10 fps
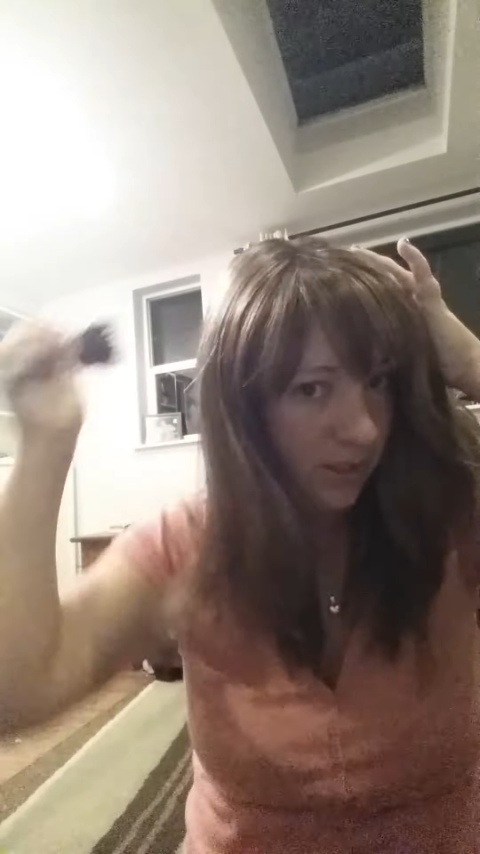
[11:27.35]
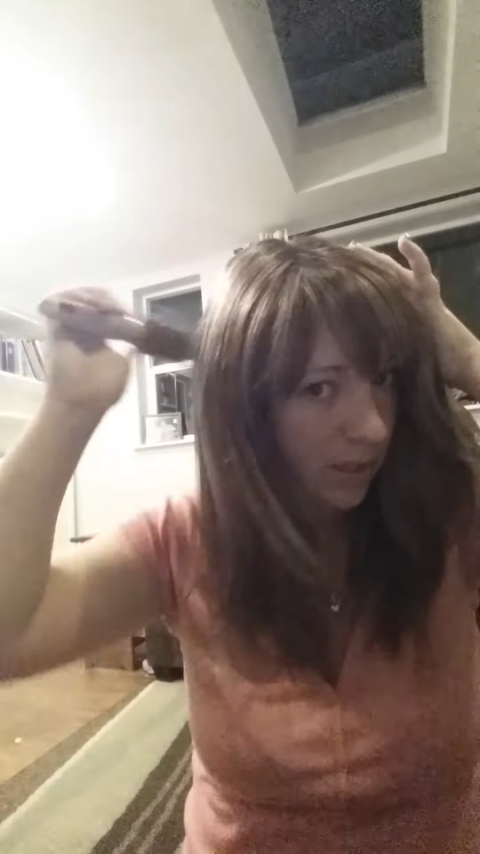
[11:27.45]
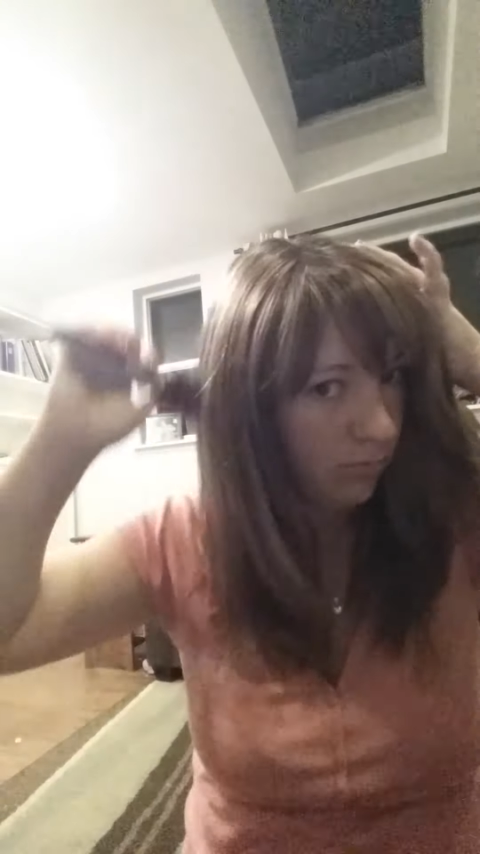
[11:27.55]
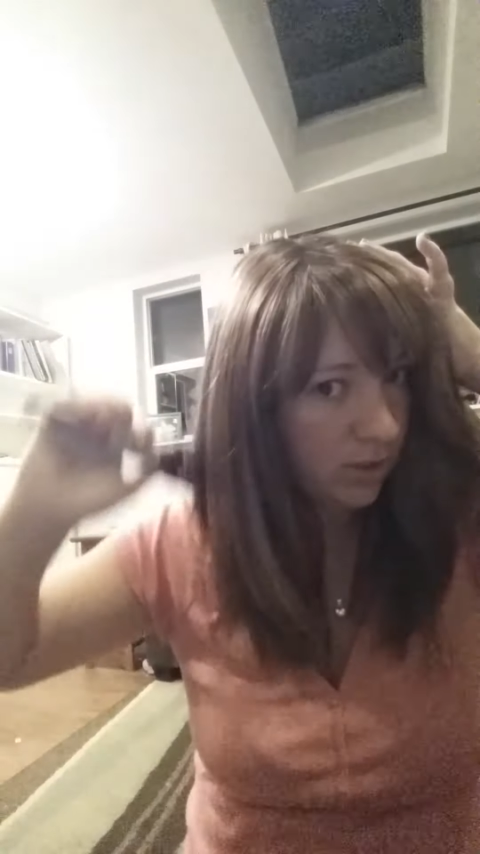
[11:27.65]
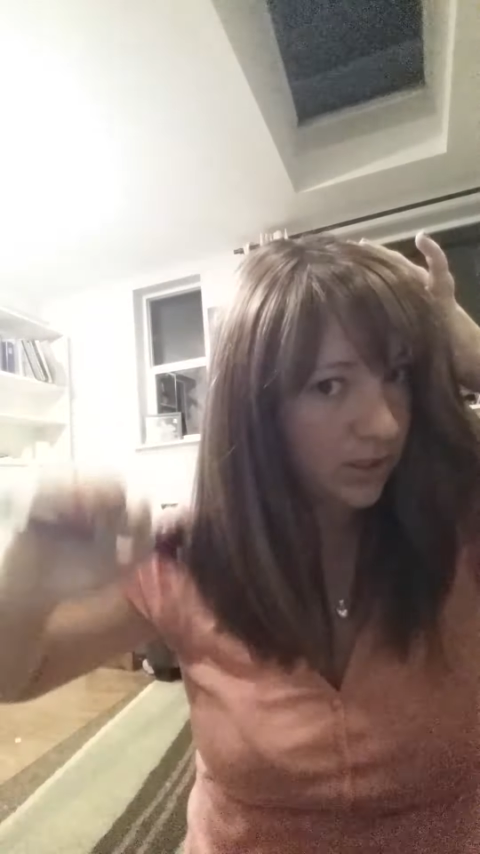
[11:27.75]
and
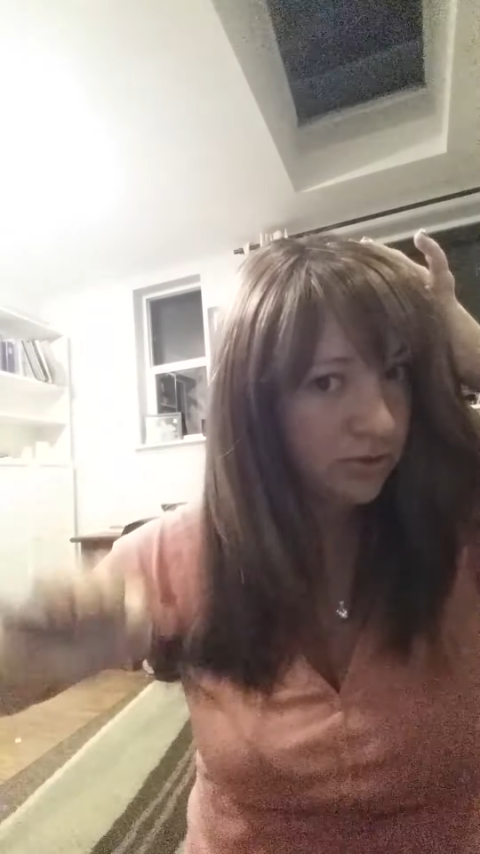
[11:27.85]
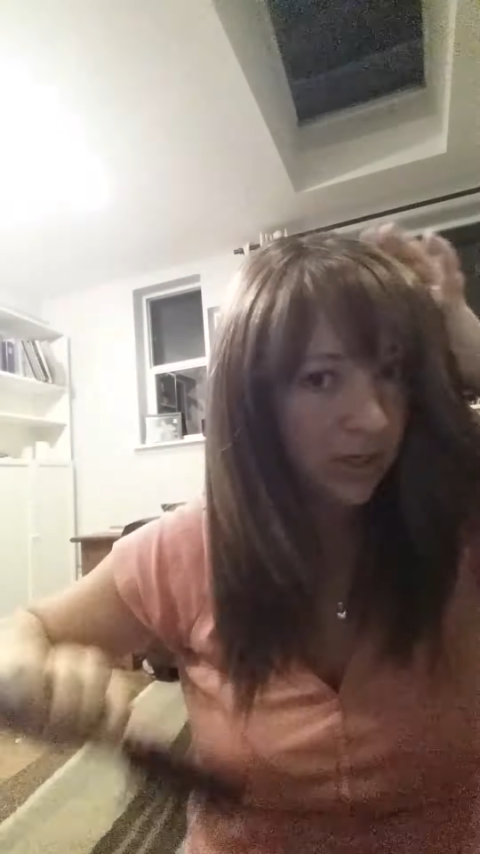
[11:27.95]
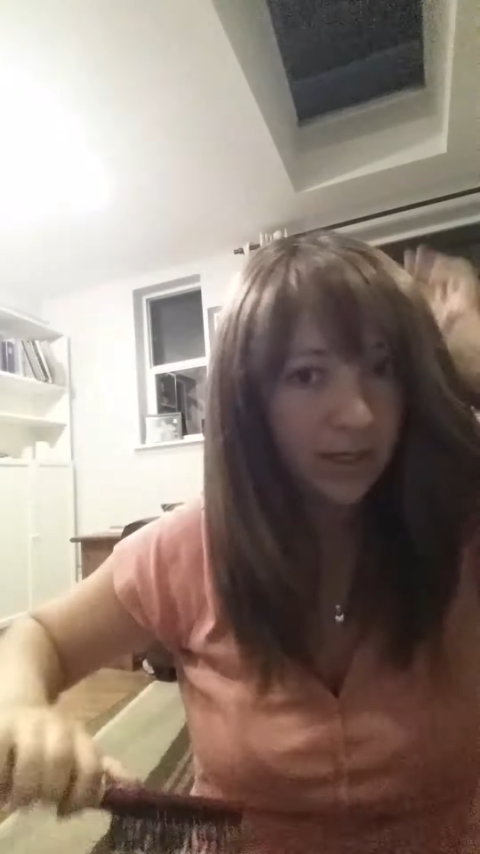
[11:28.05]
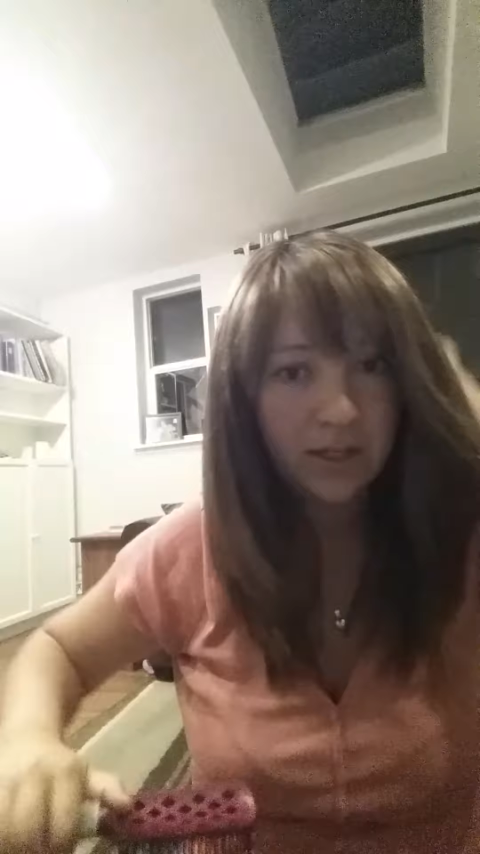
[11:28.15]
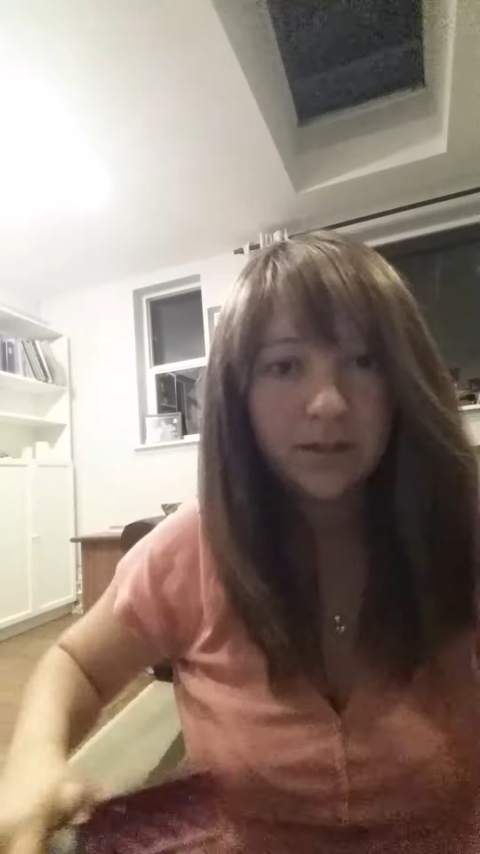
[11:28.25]
I want to
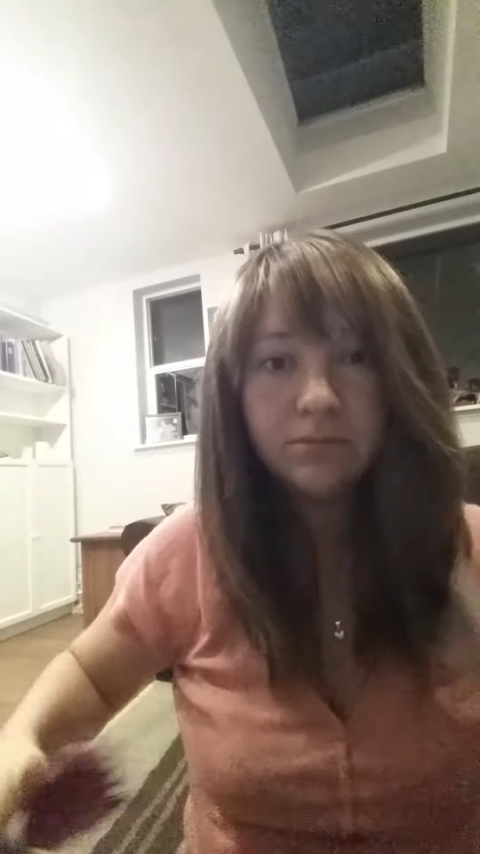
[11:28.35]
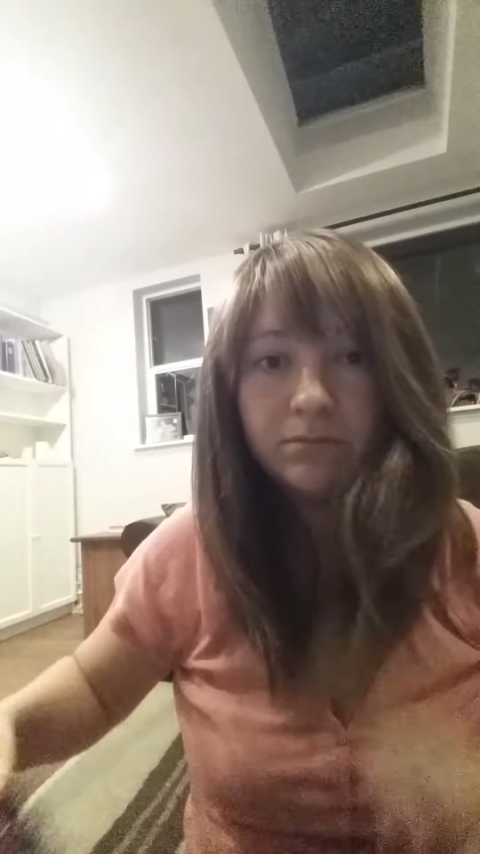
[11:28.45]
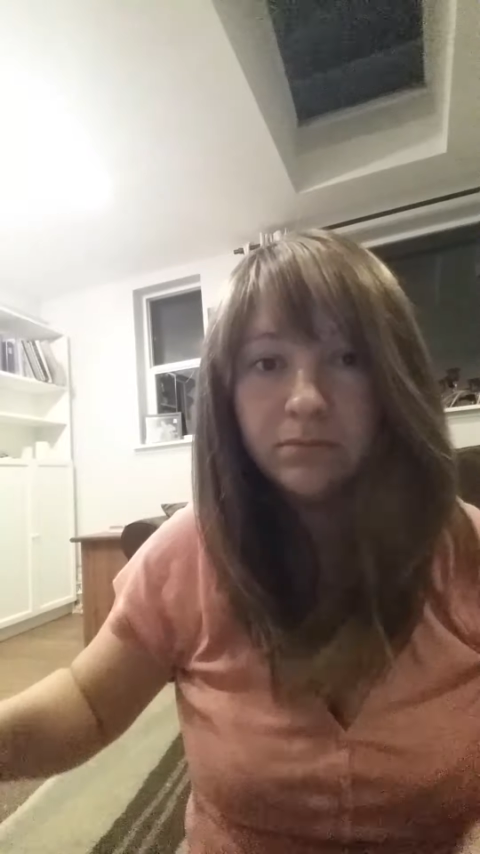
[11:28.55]
try to